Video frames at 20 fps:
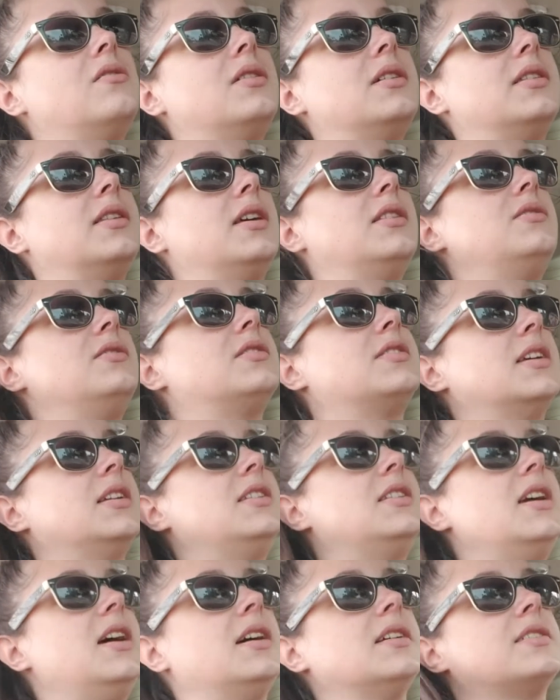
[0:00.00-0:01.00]
and then you said
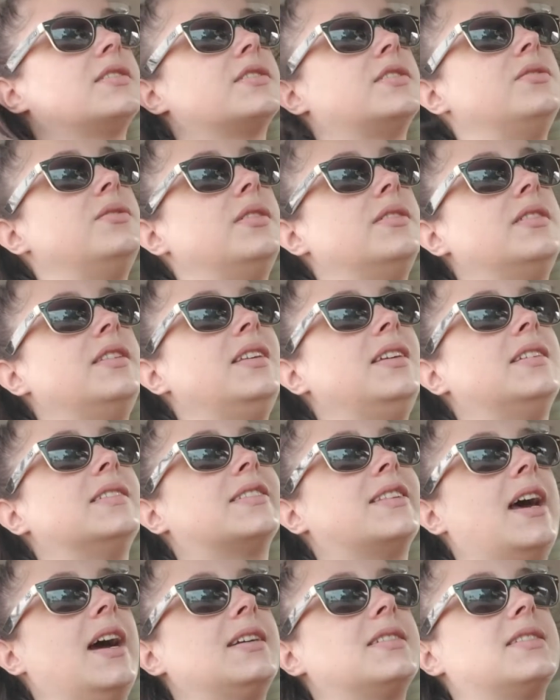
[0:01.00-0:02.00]
yes to the
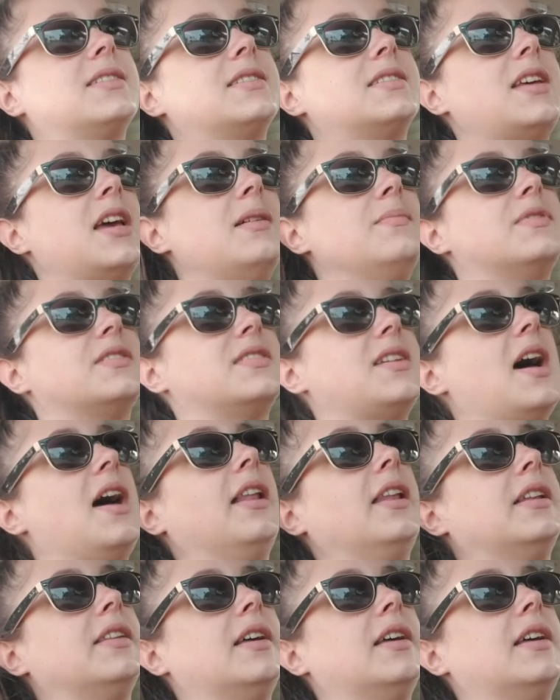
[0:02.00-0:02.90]
exact same salad